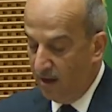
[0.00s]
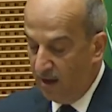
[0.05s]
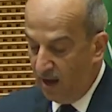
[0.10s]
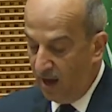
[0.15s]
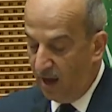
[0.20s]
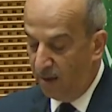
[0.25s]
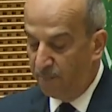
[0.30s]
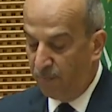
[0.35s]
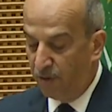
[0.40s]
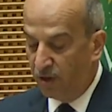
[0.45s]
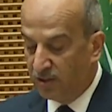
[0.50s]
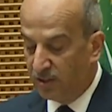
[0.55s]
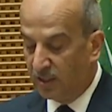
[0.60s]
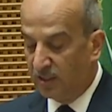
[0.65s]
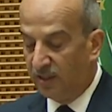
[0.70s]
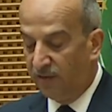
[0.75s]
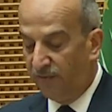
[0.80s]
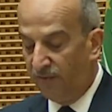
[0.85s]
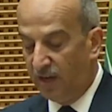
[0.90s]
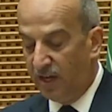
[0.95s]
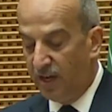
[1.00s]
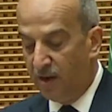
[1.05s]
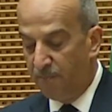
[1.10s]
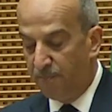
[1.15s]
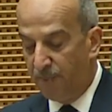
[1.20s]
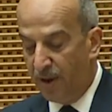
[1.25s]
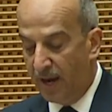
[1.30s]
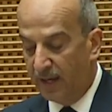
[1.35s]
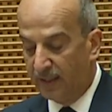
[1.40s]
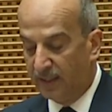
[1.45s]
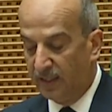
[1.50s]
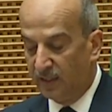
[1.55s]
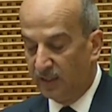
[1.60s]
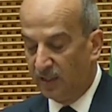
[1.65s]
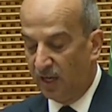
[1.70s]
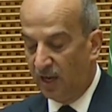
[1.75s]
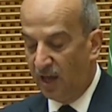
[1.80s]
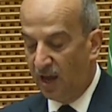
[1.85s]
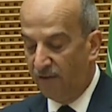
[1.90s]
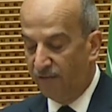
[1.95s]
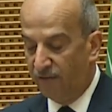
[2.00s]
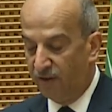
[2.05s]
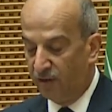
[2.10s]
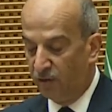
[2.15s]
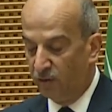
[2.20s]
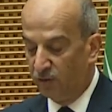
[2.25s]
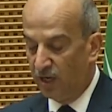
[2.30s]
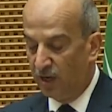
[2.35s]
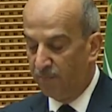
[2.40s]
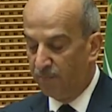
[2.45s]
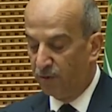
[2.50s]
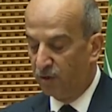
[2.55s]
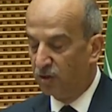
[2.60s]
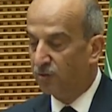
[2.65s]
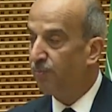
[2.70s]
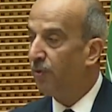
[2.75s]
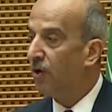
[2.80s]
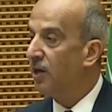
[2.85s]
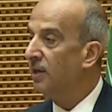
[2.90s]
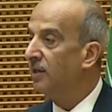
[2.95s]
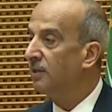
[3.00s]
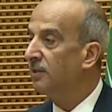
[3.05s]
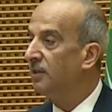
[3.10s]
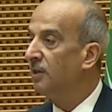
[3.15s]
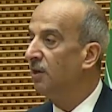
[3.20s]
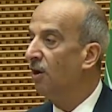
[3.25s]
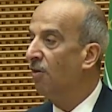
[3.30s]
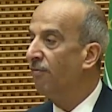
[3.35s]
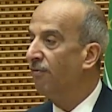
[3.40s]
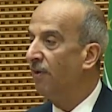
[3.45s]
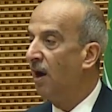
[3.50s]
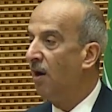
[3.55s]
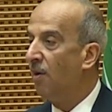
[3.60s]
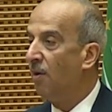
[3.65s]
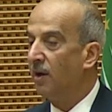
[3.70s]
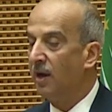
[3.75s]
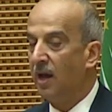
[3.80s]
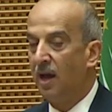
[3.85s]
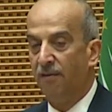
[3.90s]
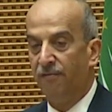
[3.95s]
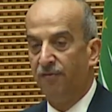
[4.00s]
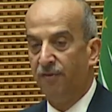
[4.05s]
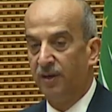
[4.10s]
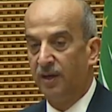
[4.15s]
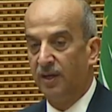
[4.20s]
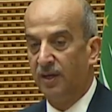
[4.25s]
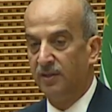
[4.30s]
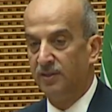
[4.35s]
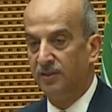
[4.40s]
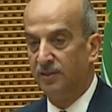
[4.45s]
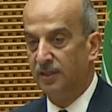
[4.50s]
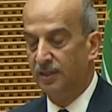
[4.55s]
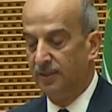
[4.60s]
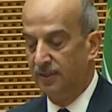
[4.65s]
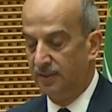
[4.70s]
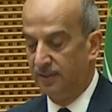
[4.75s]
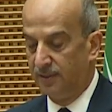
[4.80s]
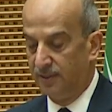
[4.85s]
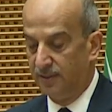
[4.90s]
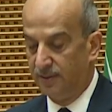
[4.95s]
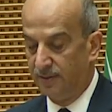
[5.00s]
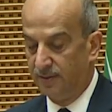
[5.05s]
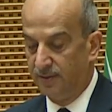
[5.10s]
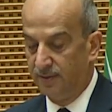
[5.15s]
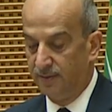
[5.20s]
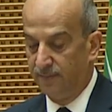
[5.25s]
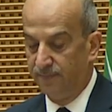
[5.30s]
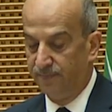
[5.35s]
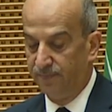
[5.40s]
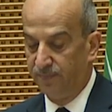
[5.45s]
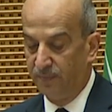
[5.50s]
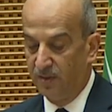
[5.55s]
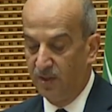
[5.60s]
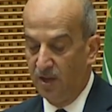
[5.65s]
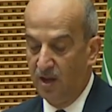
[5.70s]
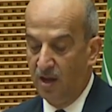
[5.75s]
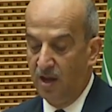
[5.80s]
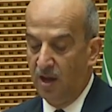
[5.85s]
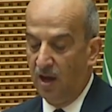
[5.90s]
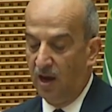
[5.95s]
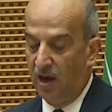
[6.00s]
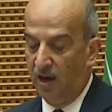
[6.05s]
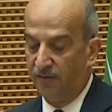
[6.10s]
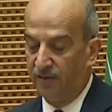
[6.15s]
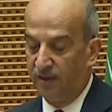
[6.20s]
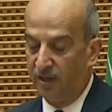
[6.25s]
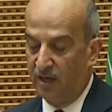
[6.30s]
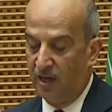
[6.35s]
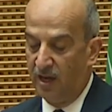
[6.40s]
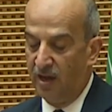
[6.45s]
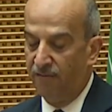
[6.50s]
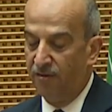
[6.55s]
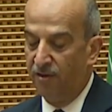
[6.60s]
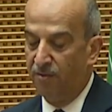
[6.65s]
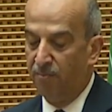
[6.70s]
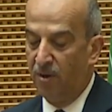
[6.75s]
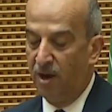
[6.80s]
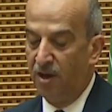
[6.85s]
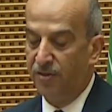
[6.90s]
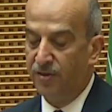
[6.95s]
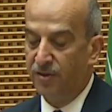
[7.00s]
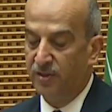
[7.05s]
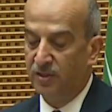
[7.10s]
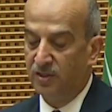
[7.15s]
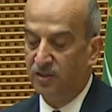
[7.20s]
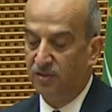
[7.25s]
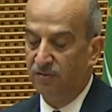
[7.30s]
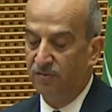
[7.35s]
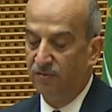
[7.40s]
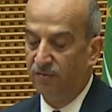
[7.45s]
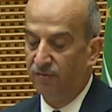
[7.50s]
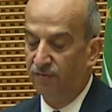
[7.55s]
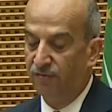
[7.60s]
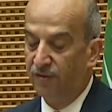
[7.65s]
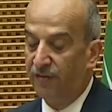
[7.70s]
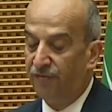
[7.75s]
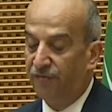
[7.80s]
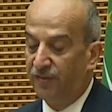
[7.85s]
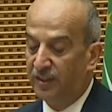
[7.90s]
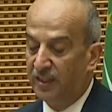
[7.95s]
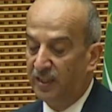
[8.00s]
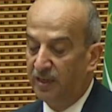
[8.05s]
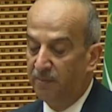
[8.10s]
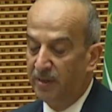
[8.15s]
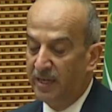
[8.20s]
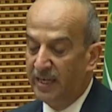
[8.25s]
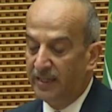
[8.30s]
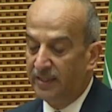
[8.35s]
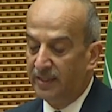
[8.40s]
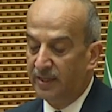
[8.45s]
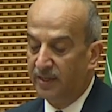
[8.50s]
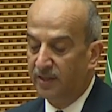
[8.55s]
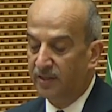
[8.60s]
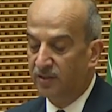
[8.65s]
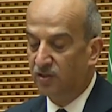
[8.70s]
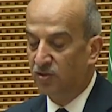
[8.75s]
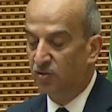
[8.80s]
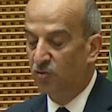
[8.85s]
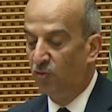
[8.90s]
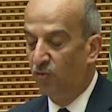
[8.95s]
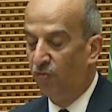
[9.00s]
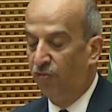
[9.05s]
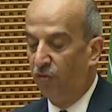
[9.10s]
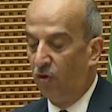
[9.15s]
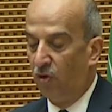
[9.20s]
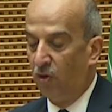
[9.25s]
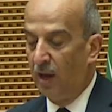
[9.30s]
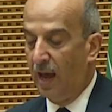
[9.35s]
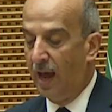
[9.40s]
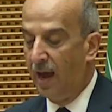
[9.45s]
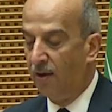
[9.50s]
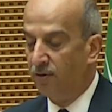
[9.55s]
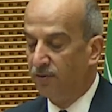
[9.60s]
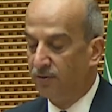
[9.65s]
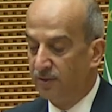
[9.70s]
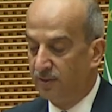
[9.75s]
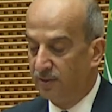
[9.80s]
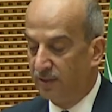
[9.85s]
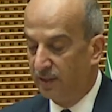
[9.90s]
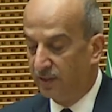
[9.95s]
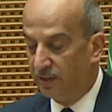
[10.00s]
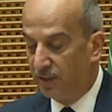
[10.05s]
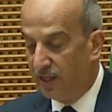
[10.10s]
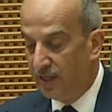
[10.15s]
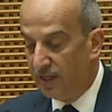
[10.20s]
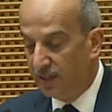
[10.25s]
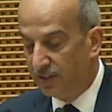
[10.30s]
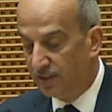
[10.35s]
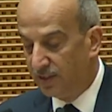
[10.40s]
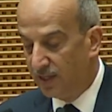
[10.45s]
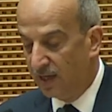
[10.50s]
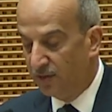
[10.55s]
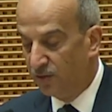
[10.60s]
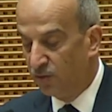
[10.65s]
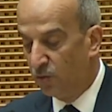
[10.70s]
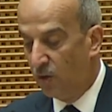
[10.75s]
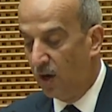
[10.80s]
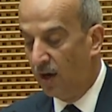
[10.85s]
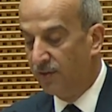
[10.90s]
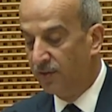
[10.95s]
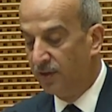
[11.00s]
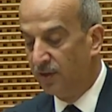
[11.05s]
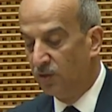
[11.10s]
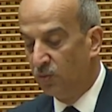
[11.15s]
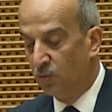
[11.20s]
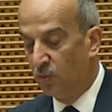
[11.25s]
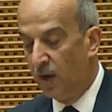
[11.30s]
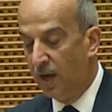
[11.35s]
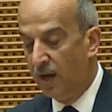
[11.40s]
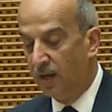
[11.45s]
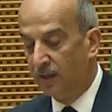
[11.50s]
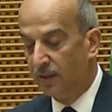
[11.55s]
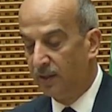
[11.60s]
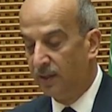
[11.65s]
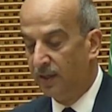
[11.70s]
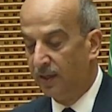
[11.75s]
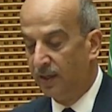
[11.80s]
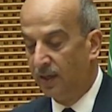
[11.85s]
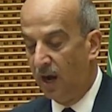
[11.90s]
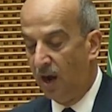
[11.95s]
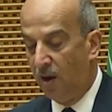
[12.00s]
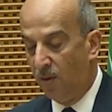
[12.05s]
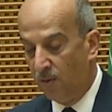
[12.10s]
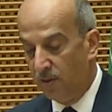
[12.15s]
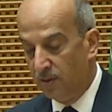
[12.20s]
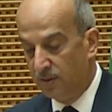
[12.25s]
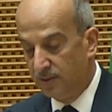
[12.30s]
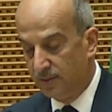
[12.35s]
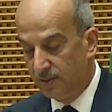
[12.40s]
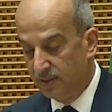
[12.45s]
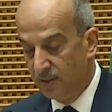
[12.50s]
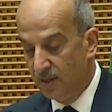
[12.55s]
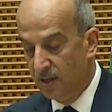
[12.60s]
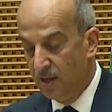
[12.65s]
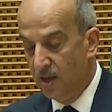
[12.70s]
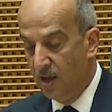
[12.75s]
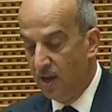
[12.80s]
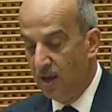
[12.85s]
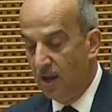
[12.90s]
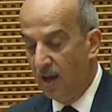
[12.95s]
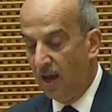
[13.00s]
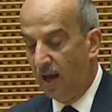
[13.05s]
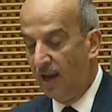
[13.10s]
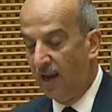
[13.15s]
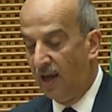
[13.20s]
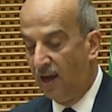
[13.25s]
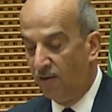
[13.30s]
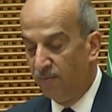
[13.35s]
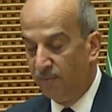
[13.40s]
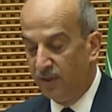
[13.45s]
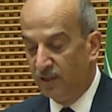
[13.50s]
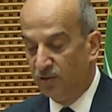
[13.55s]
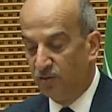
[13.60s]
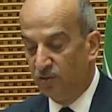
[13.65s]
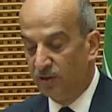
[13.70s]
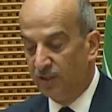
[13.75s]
and positively impacting the livelihood and prosperity of our African citizens. After 11 months, 50 meetings, 2 full house retreats, and 200 working hours, allow me to